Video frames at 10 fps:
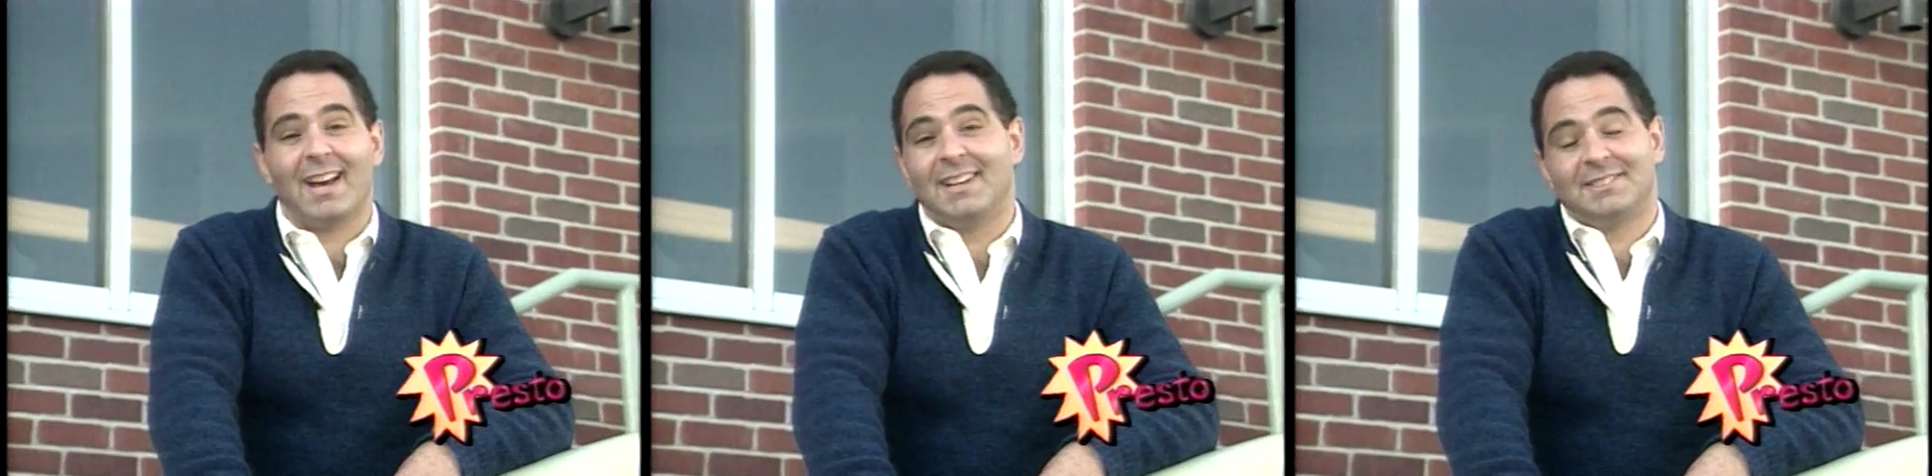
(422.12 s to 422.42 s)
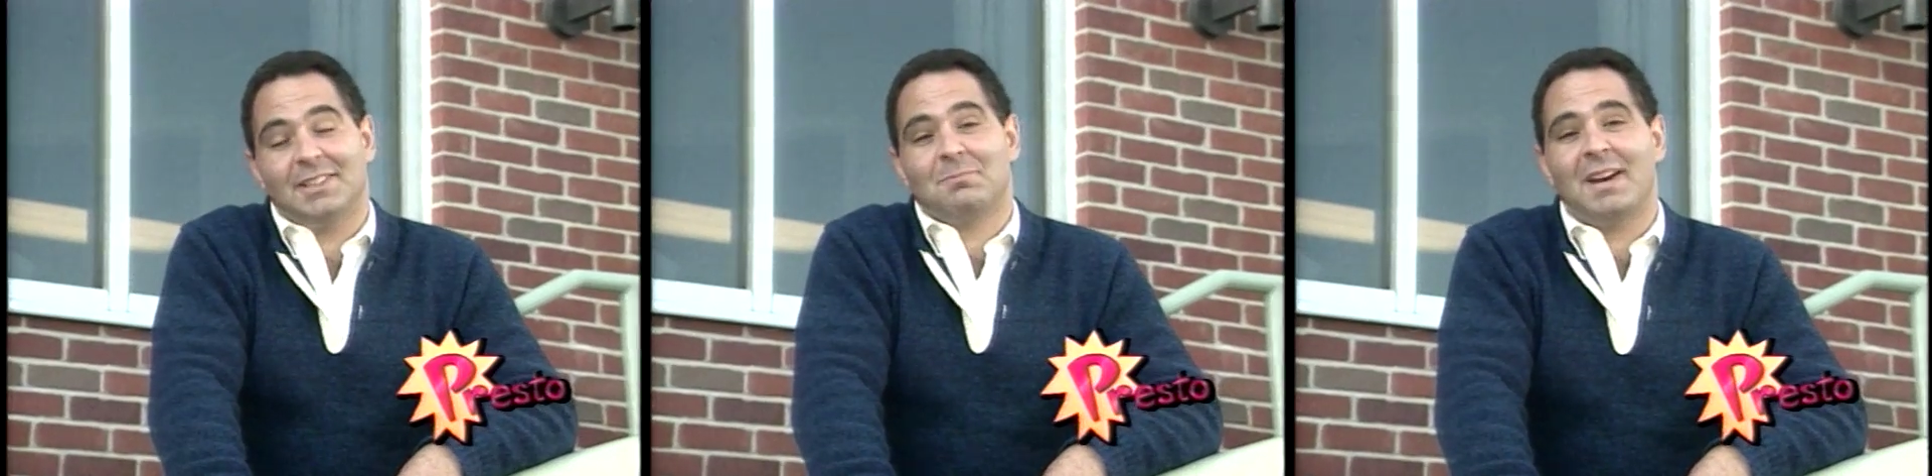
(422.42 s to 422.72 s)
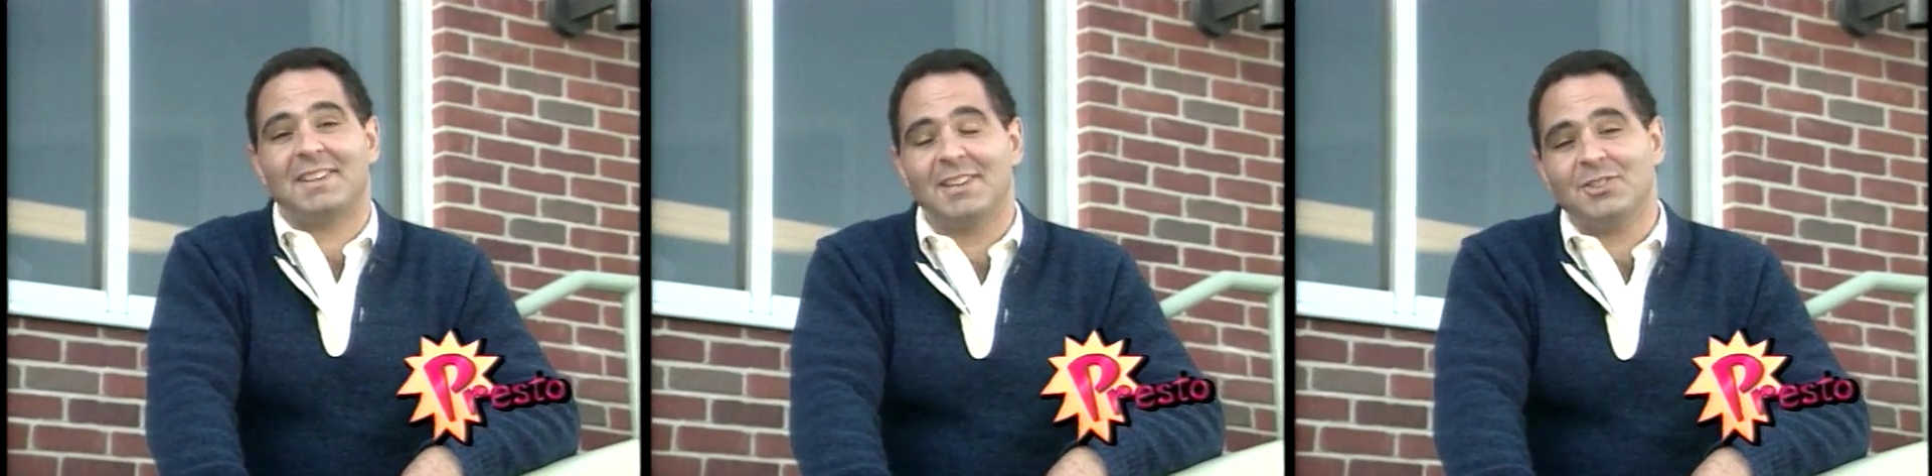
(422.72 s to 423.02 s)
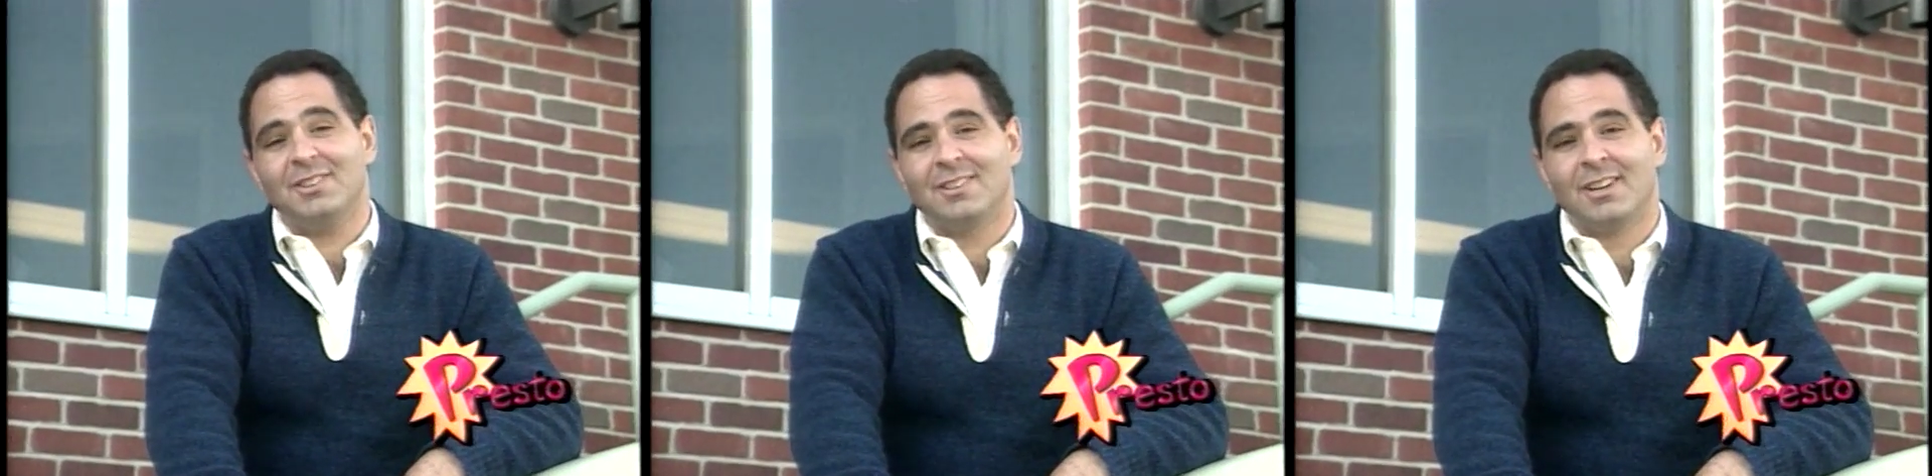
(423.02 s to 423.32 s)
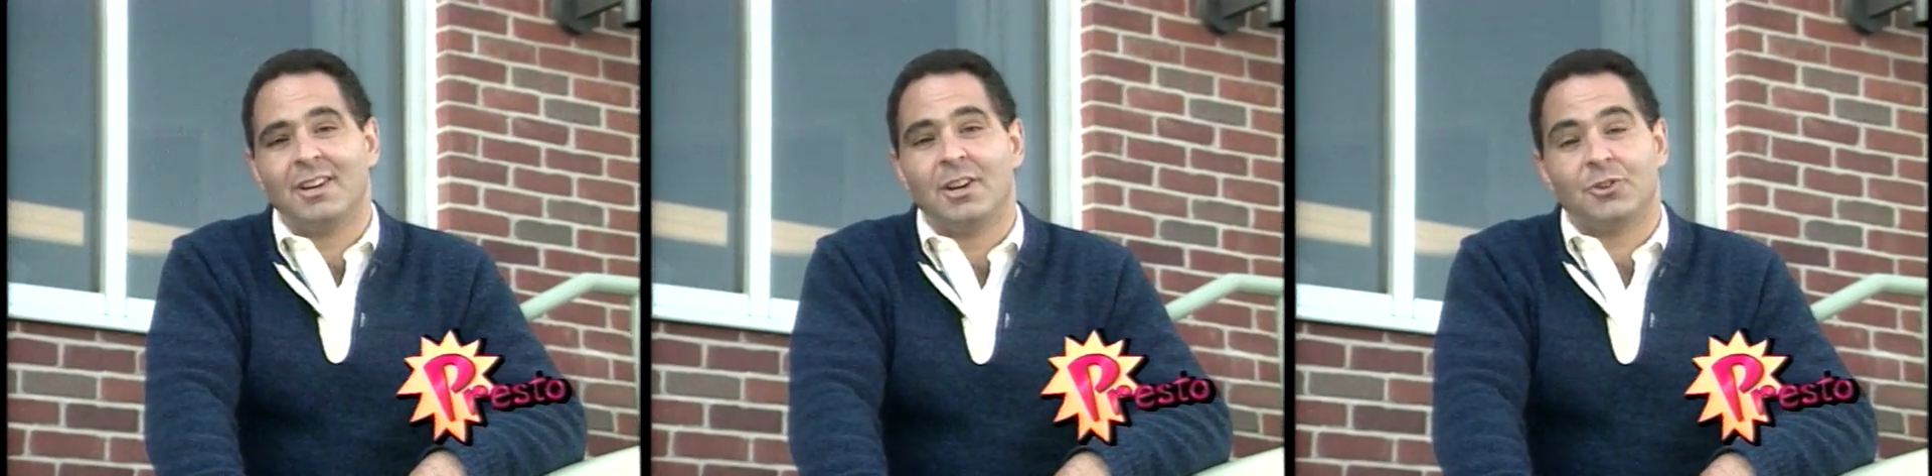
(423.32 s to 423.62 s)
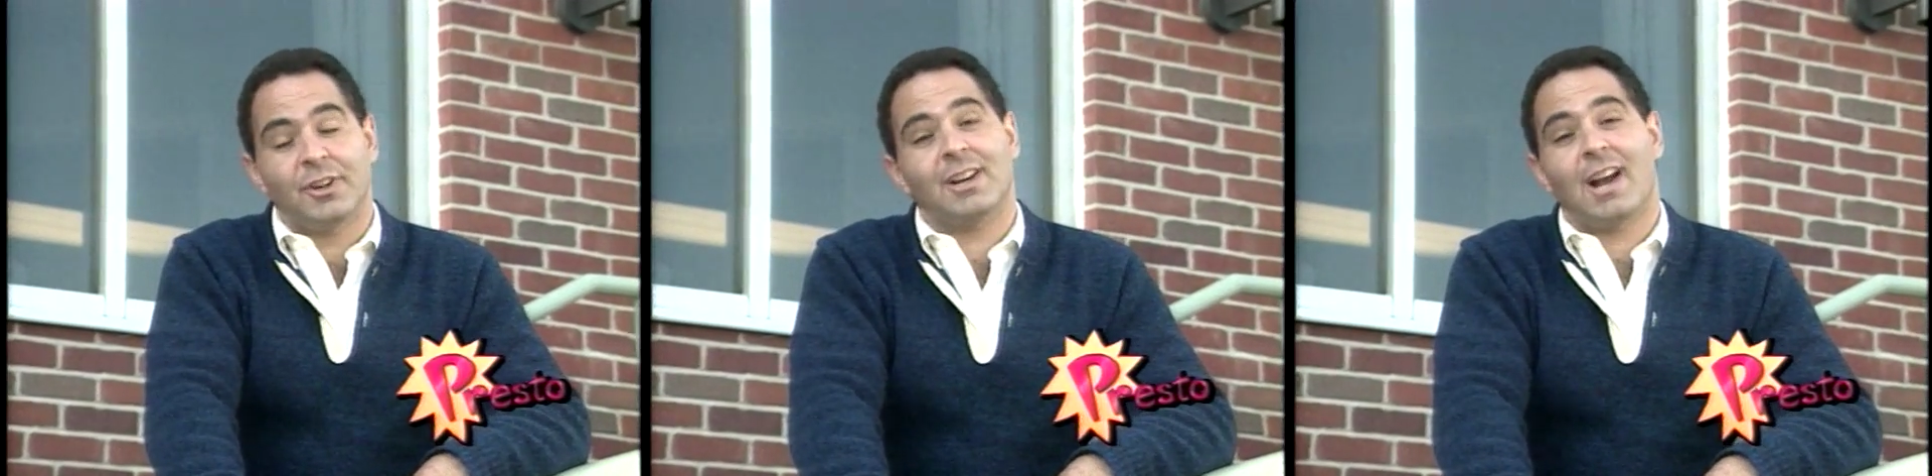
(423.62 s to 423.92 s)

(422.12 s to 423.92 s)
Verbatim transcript: I sit in my kitchen, drink a